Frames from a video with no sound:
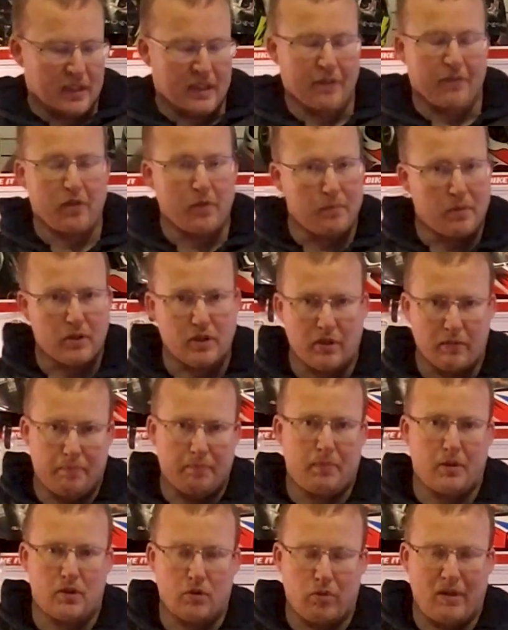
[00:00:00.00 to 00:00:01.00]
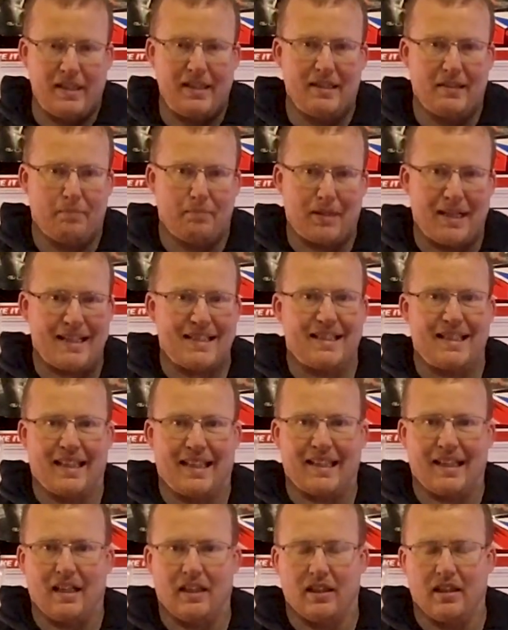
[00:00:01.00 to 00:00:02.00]
Difference between plastic
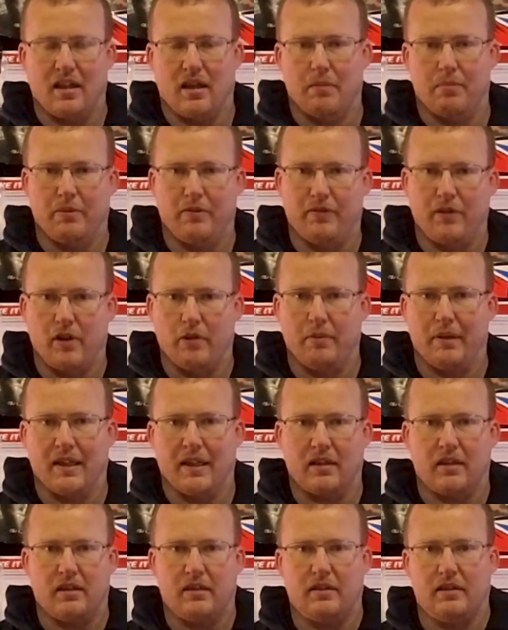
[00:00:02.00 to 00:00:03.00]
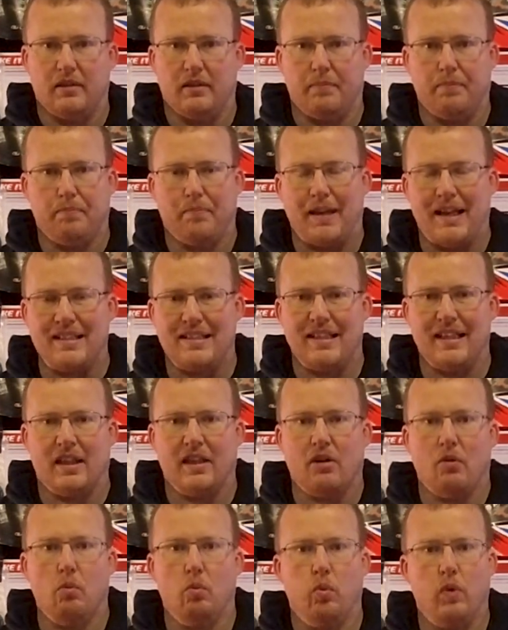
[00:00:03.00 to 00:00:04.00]
and carbon fibre: plastic
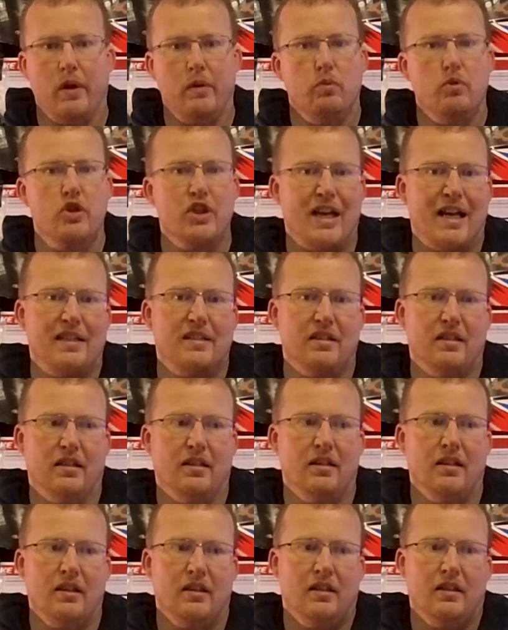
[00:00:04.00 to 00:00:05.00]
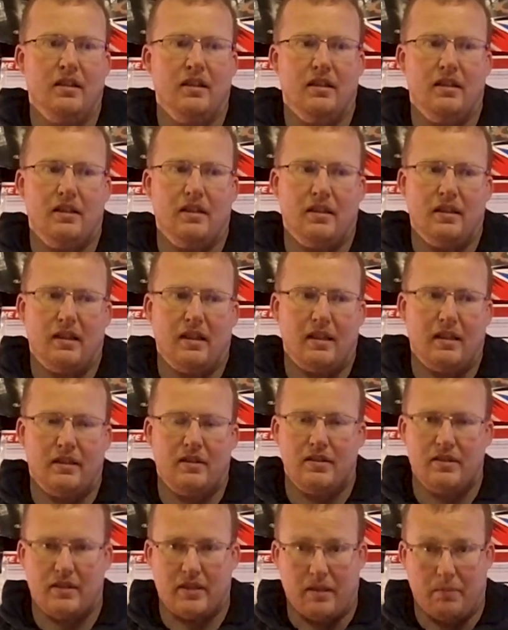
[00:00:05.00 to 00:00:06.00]
will shatter
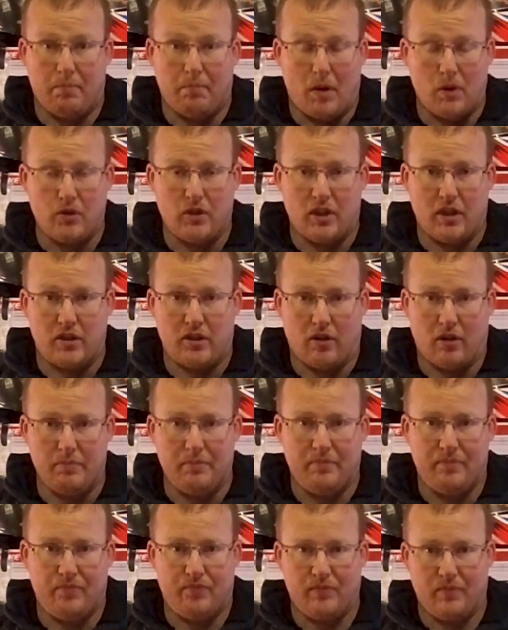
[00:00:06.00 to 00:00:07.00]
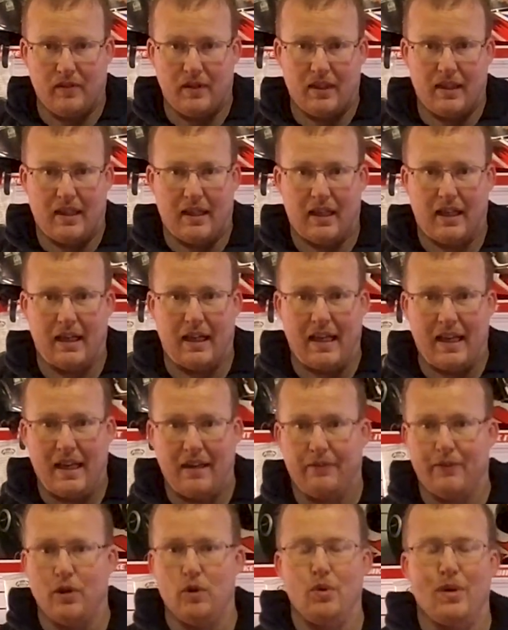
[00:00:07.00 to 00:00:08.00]
most of the time
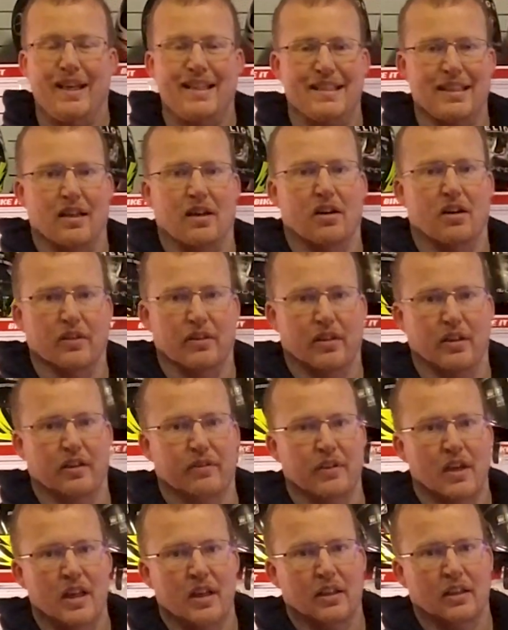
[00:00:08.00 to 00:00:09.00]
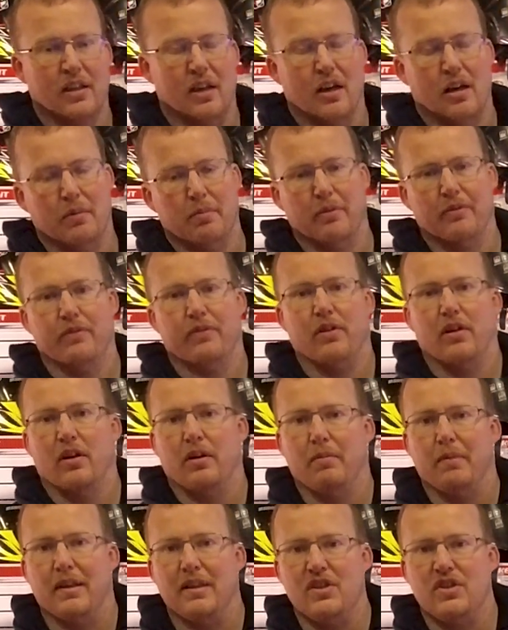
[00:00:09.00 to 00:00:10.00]
if you hit it hard enough. Carbon
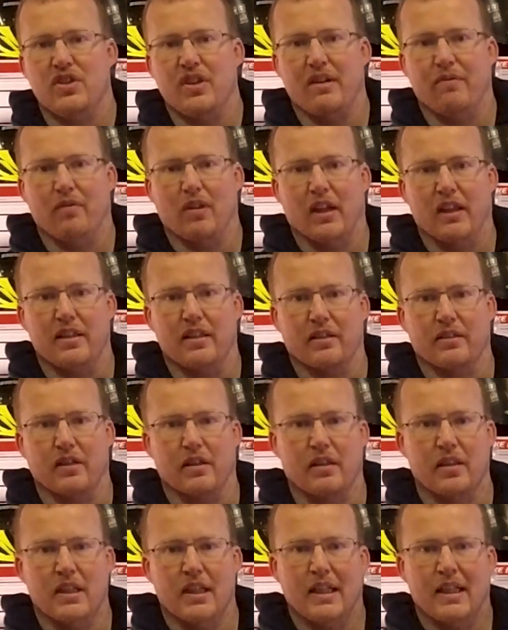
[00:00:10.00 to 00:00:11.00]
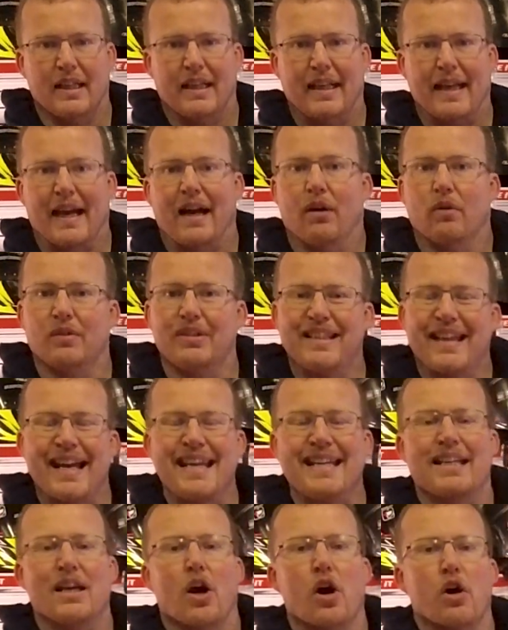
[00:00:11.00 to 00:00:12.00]
fibre generally doesn't. Now,
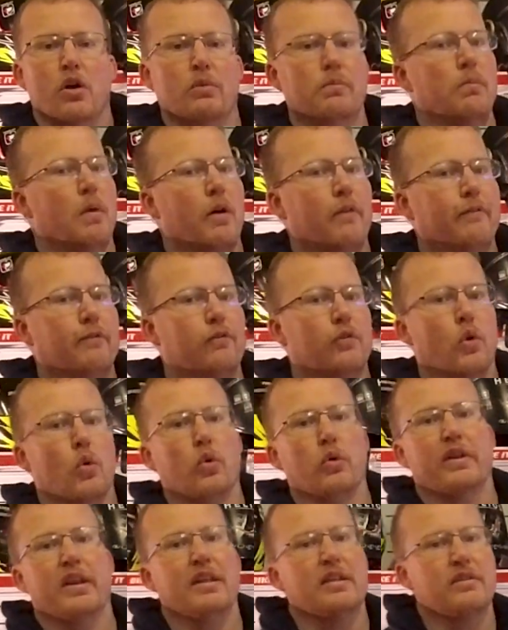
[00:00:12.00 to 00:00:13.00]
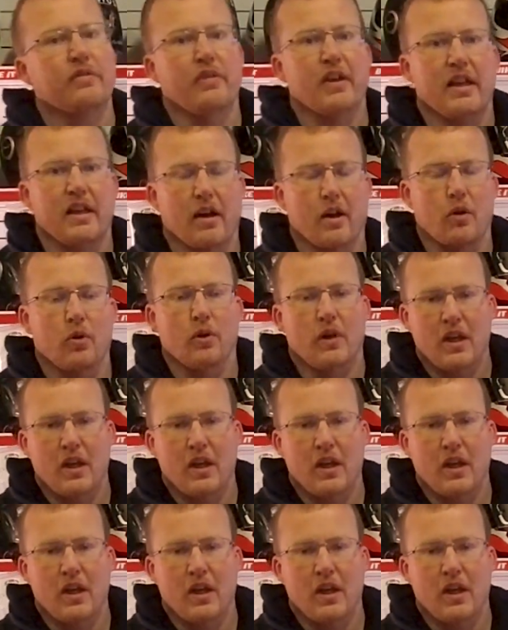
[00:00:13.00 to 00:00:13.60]
take home for this video.